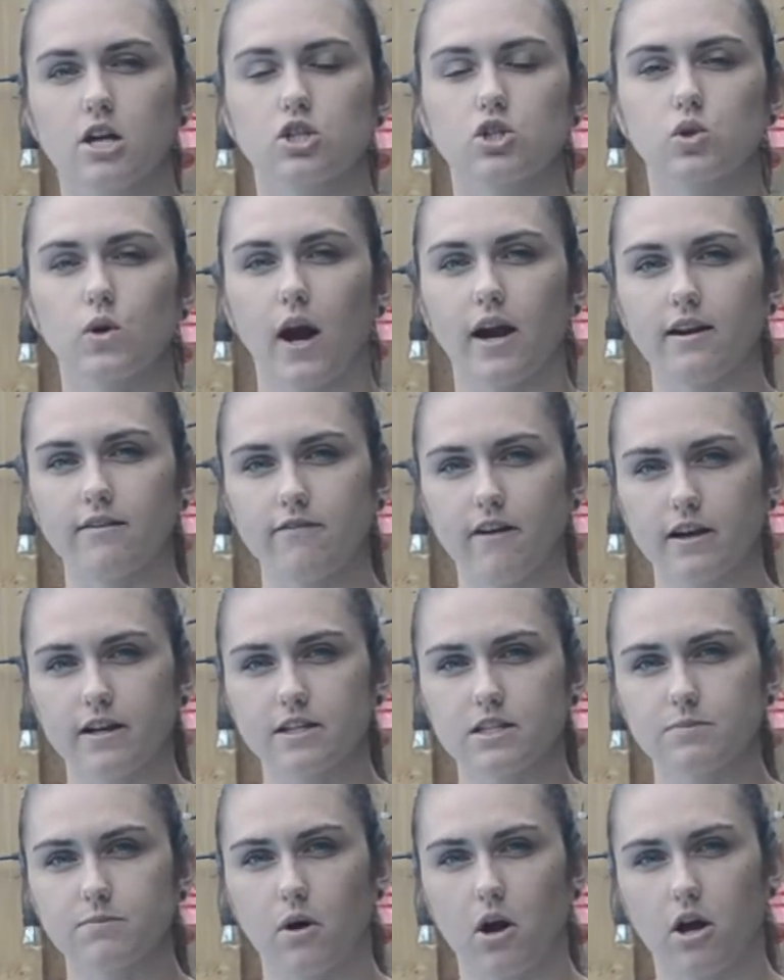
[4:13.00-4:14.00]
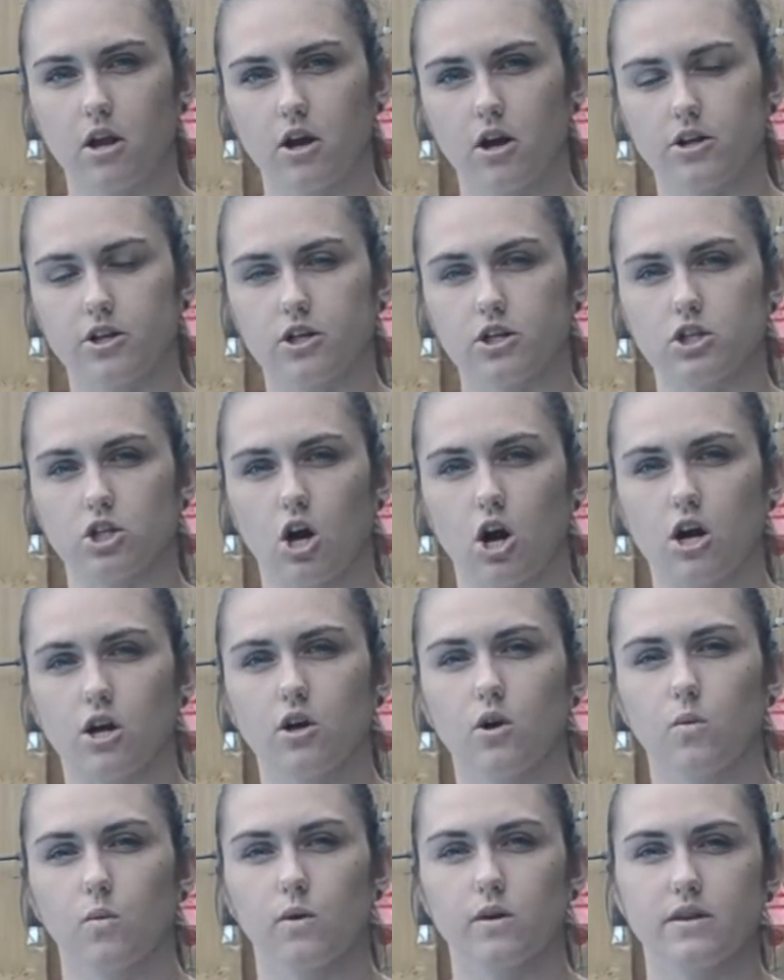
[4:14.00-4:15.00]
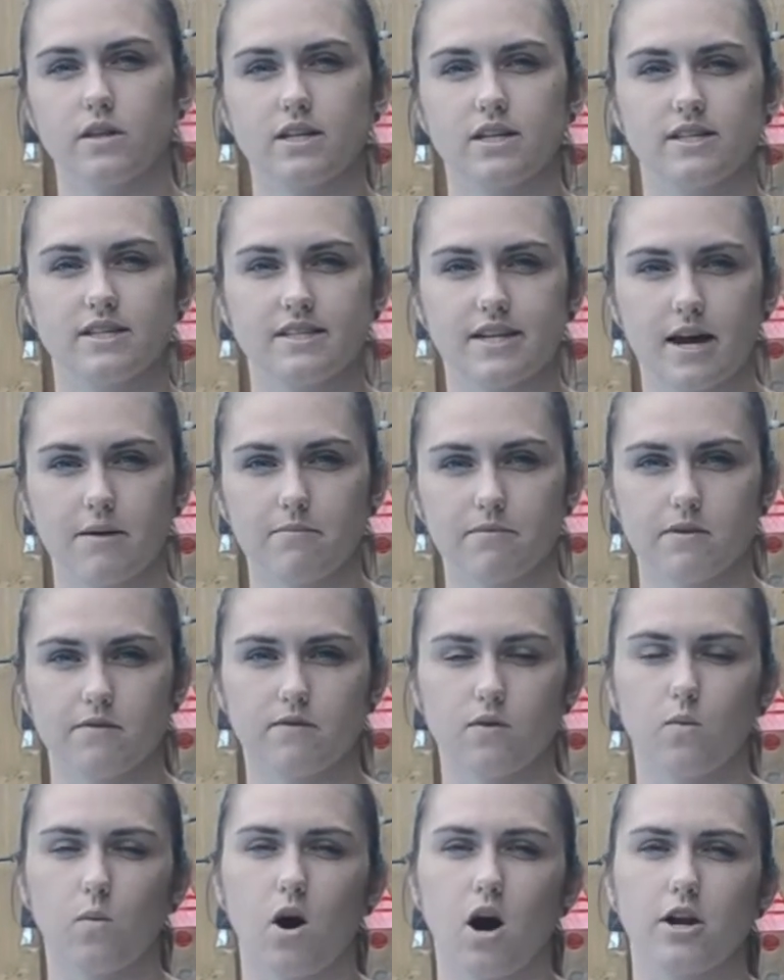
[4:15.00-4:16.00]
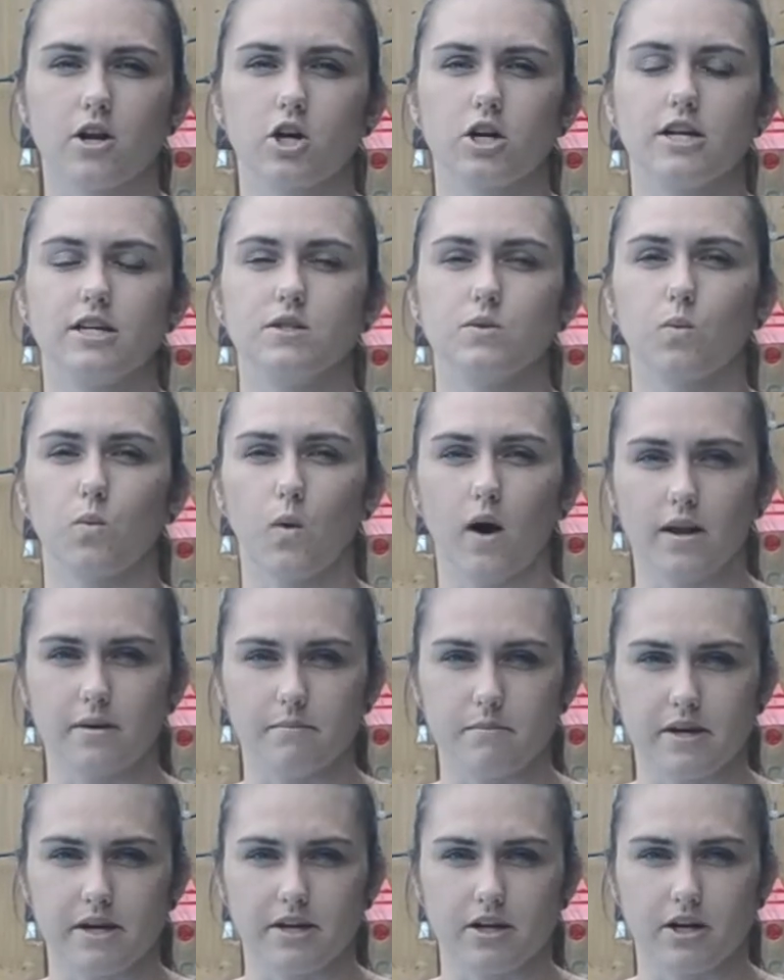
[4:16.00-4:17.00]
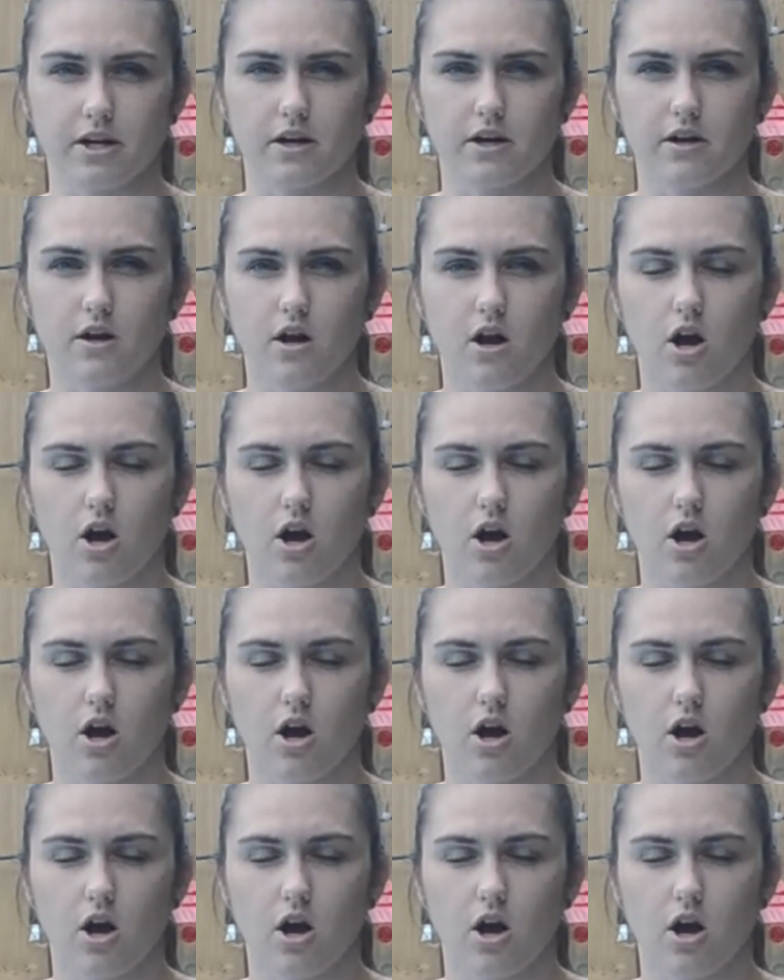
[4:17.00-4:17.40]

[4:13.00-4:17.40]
try to find a spot on your dock where the depth of the water is 1 meter.